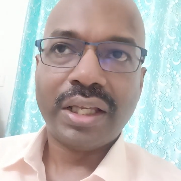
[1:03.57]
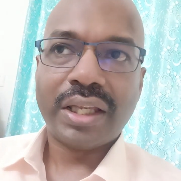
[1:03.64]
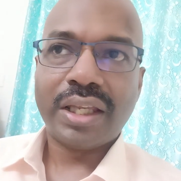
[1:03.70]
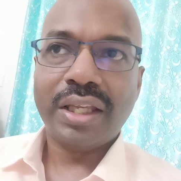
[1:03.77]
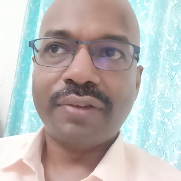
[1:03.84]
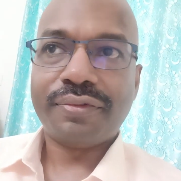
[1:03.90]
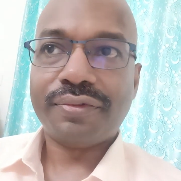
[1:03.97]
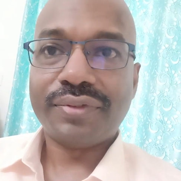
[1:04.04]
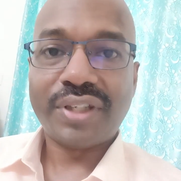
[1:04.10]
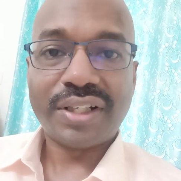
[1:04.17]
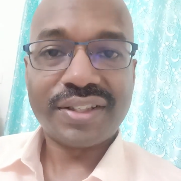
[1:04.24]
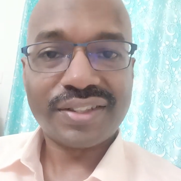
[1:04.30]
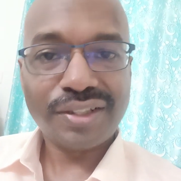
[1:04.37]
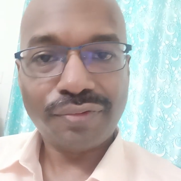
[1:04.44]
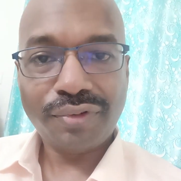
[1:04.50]
If that
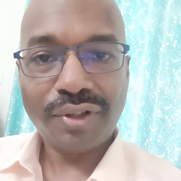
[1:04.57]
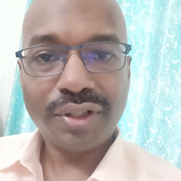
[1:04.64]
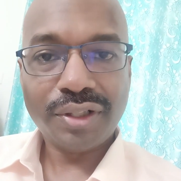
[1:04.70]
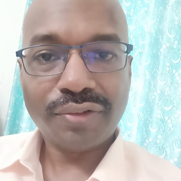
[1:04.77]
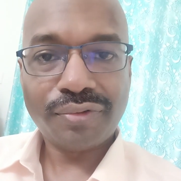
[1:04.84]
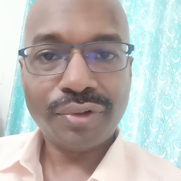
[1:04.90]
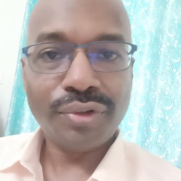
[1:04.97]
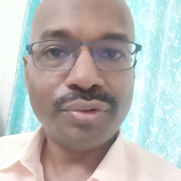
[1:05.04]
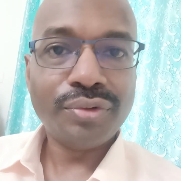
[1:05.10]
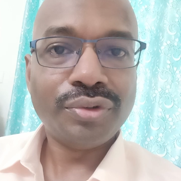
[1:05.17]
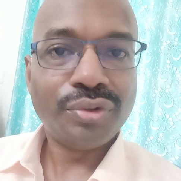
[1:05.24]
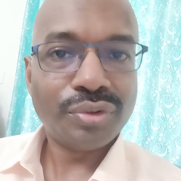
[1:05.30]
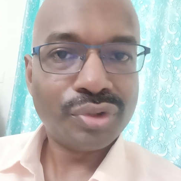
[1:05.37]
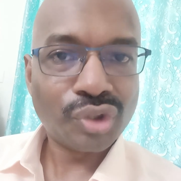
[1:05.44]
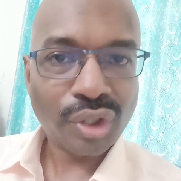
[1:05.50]
is difficult for you,
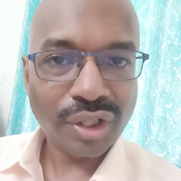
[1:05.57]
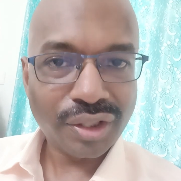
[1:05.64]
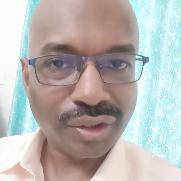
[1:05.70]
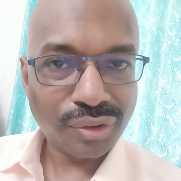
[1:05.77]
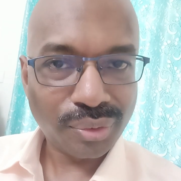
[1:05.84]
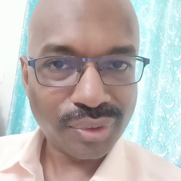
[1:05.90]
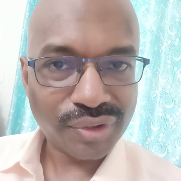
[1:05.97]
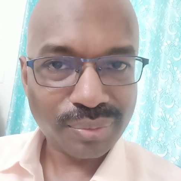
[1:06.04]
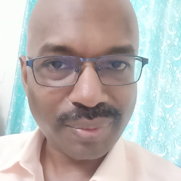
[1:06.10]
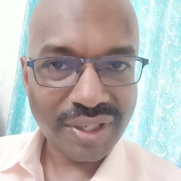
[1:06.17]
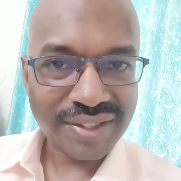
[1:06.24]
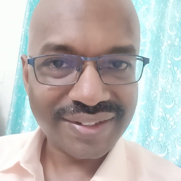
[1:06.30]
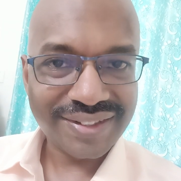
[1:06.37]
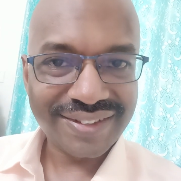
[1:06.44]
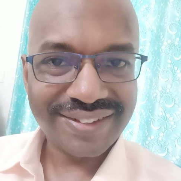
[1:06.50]
do join a
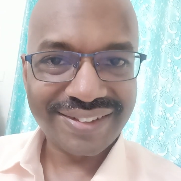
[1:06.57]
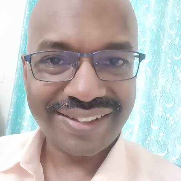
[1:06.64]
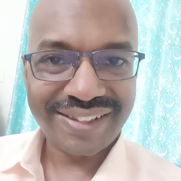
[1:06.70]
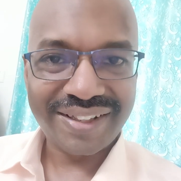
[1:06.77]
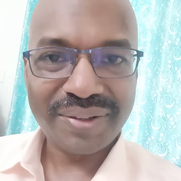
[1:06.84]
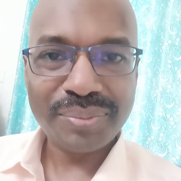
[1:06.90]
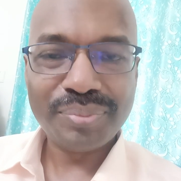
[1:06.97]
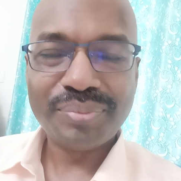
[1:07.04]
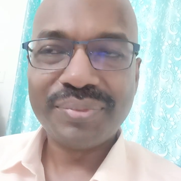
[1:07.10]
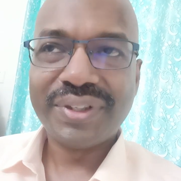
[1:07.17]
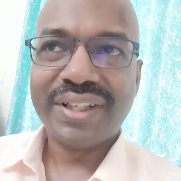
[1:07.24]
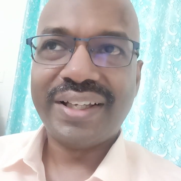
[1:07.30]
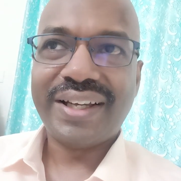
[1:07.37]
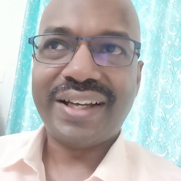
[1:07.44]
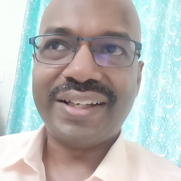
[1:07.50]
Toastmasters club
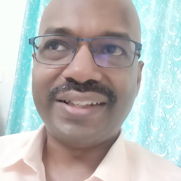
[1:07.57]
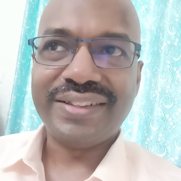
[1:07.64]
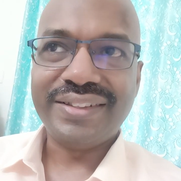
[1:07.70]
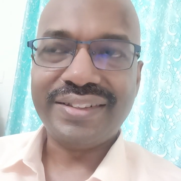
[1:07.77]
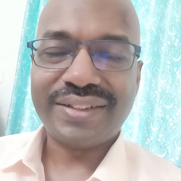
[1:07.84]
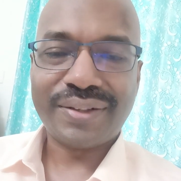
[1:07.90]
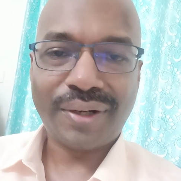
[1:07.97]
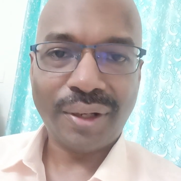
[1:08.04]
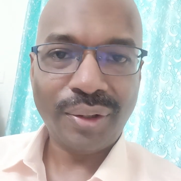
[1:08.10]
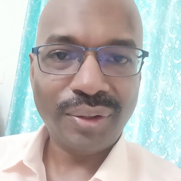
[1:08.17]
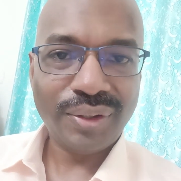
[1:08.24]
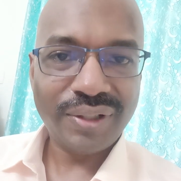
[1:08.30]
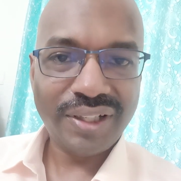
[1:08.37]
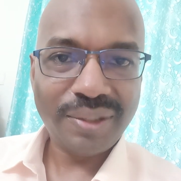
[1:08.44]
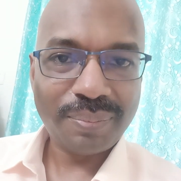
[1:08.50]
and
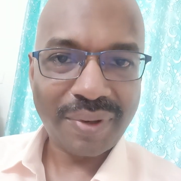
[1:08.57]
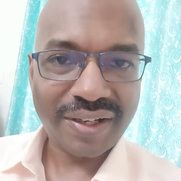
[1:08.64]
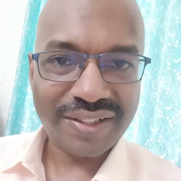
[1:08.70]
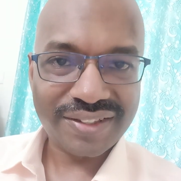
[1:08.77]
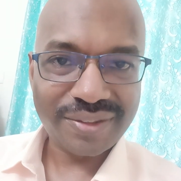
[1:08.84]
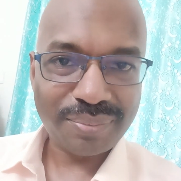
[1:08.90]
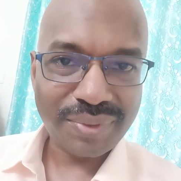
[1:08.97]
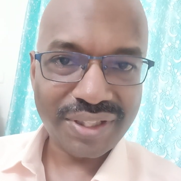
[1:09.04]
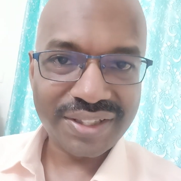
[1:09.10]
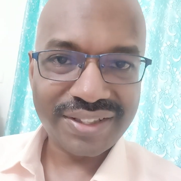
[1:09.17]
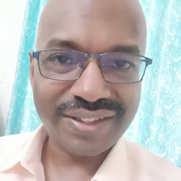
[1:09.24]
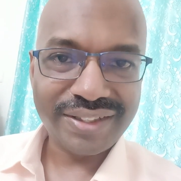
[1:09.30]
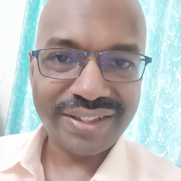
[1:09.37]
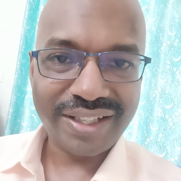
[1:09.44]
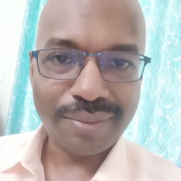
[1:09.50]
regularly participate
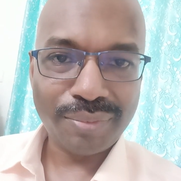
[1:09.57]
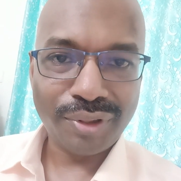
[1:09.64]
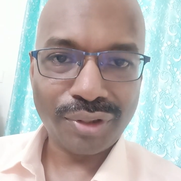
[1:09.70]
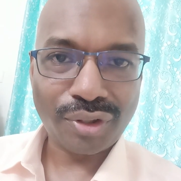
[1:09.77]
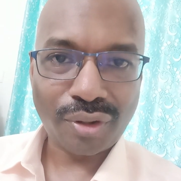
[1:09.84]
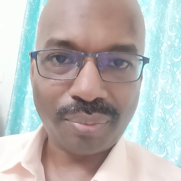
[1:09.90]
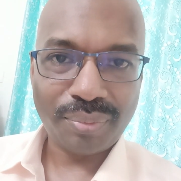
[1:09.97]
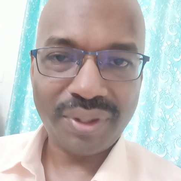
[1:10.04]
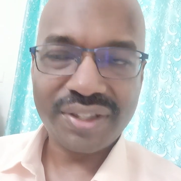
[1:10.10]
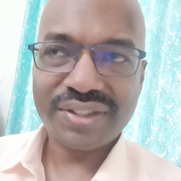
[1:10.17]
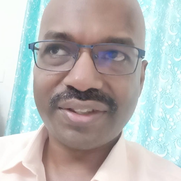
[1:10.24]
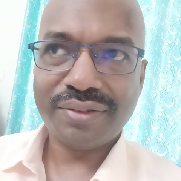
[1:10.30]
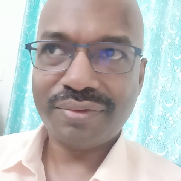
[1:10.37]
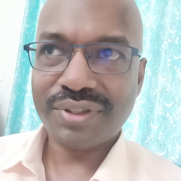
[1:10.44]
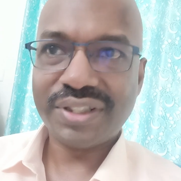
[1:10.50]
in table topics,
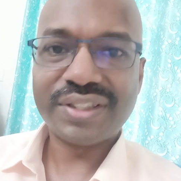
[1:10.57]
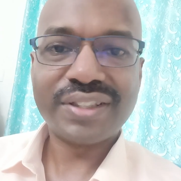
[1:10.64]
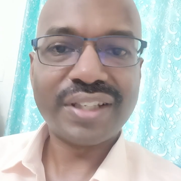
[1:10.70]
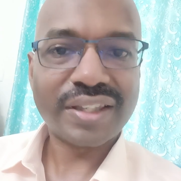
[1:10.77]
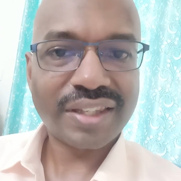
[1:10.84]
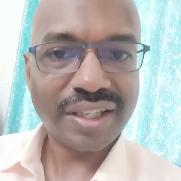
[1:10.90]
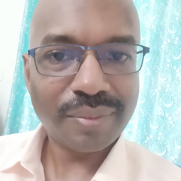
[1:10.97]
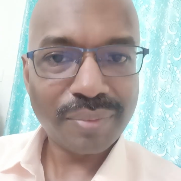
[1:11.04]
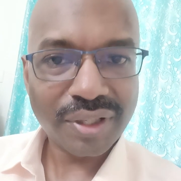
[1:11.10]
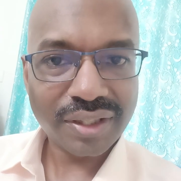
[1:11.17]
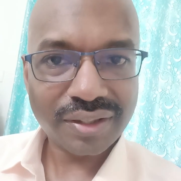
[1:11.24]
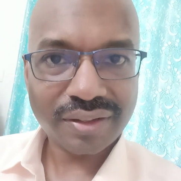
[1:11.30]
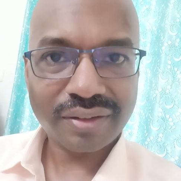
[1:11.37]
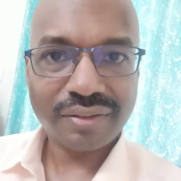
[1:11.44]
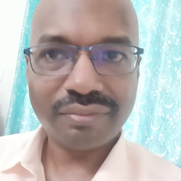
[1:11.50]
which is nothing
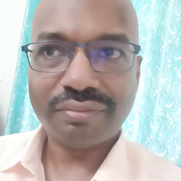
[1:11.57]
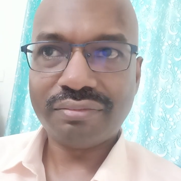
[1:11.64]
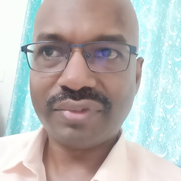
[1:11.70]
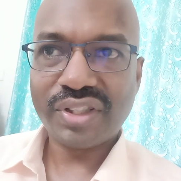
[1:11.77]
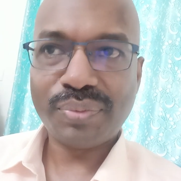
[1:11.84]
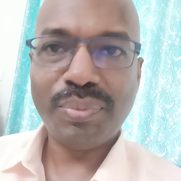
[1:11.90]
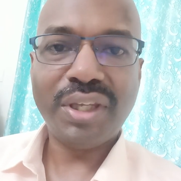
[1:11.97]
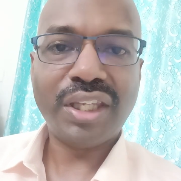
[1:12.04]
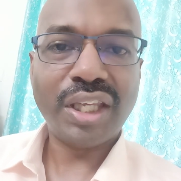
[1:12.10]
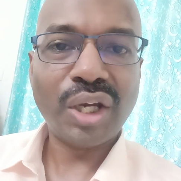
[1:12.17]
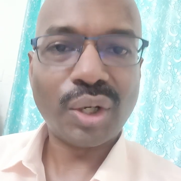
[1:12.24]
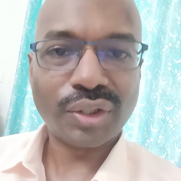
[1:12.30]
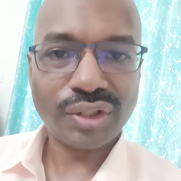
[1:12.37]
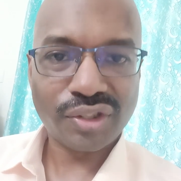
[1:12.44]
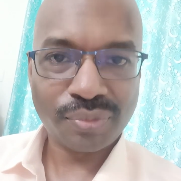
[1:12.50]
but speaking
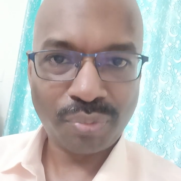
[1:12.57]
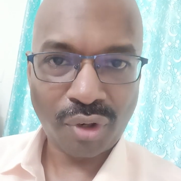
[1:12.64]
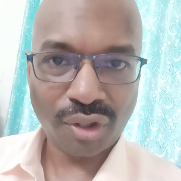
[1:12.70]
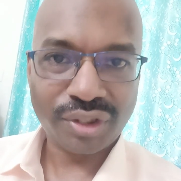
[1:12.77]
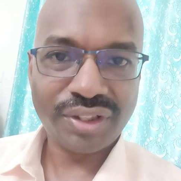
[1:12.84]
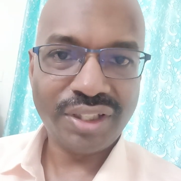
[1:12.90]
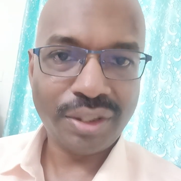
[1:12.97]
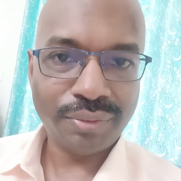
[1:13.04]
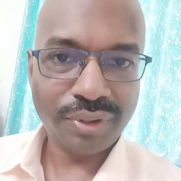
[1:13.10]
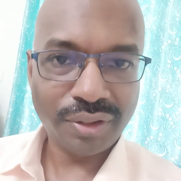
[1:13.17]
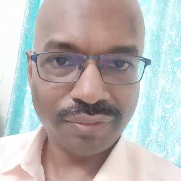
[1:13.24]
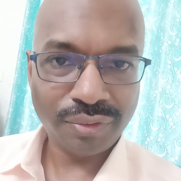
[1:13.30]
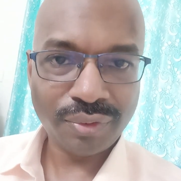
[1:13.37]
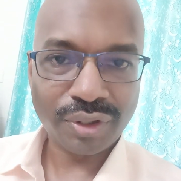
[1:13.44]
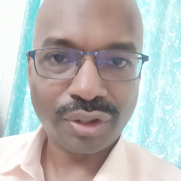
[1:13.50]
on the spot. They would give
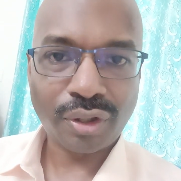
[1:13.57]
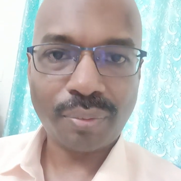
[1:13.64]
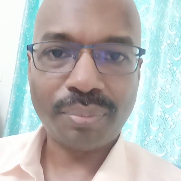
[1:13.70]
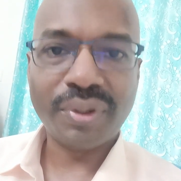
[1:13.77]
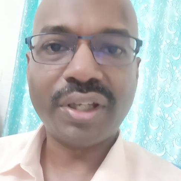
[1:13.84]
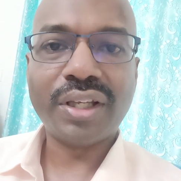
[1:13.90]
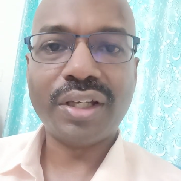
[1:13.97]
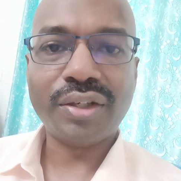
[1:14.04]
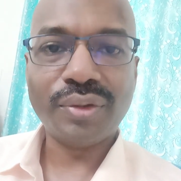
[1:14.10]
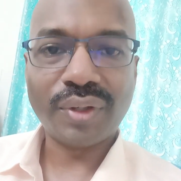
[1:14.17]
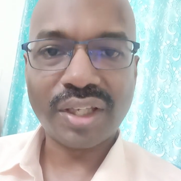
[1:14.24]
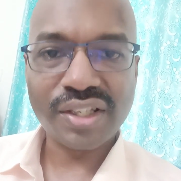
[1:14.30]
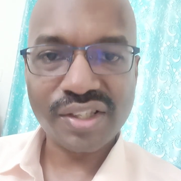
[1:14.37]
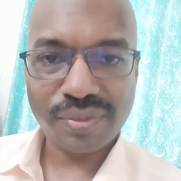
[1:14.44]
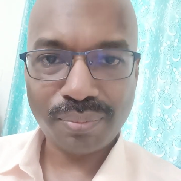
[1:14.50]
you a topic and you
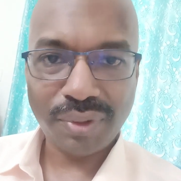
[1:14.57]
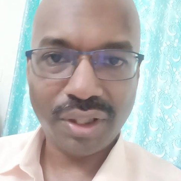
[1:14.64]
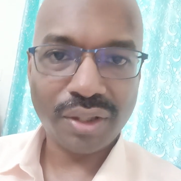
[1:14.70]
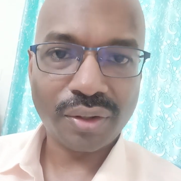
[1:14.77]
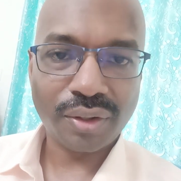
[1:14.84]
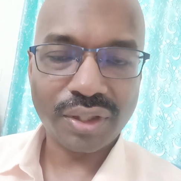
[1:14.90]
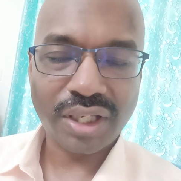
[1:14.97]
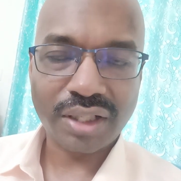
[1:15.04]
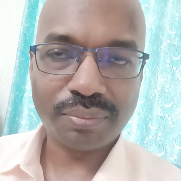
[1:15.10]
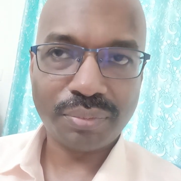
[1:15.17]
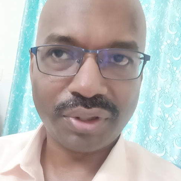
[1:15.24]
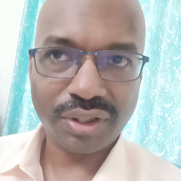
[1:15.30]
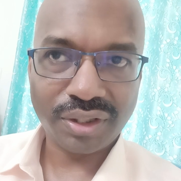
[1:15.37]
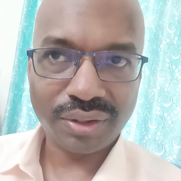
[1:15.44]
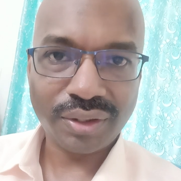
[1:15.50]
can speak on that
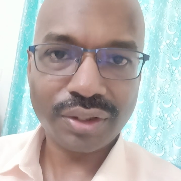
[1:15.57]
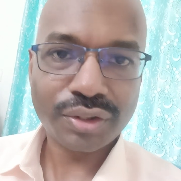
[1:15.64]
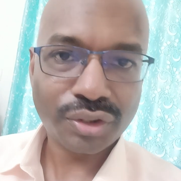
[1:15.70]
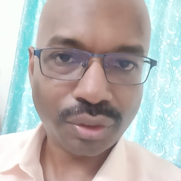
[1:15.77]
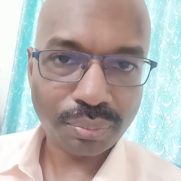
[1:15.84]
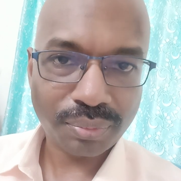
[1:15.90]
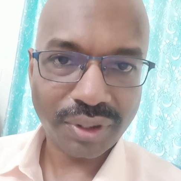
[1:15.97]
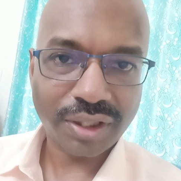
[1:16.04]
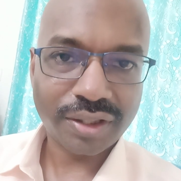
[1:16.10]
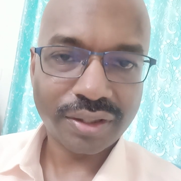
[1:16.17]
particular topic.